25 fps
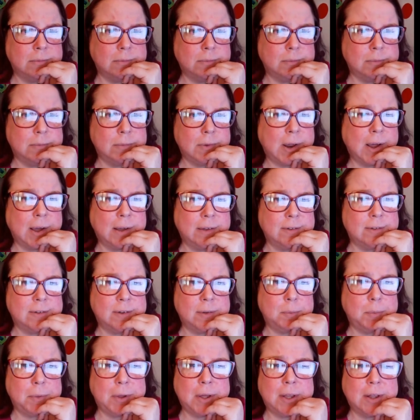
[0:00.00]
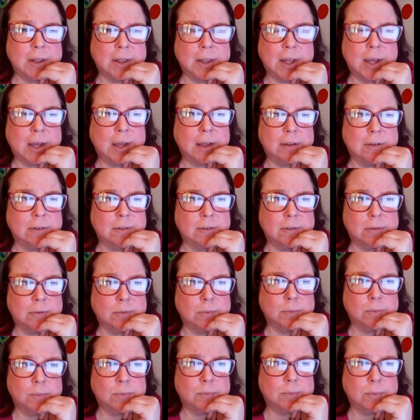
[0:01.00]
nasty, mean things,
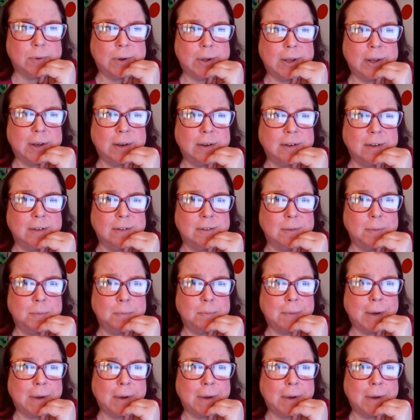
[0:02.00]
and it doesn't